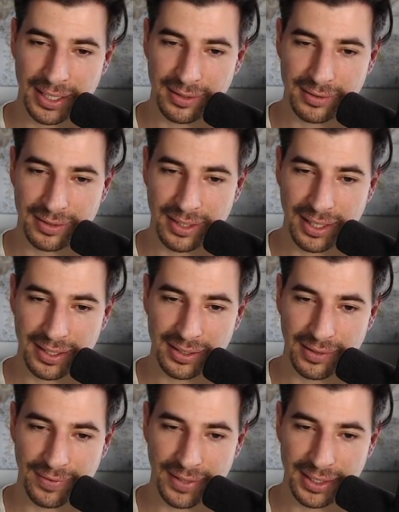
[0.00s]
There's nothing
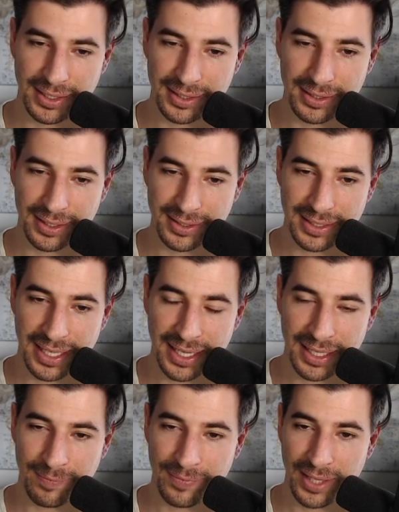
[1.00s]
defending this
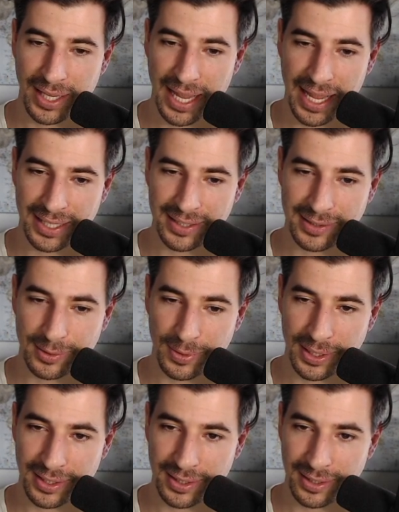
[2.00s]
knight, and it's
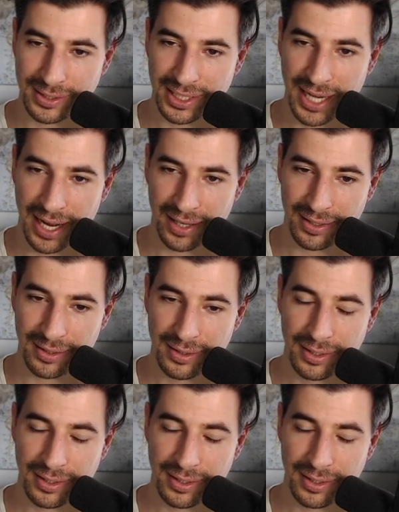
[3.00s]
with a check.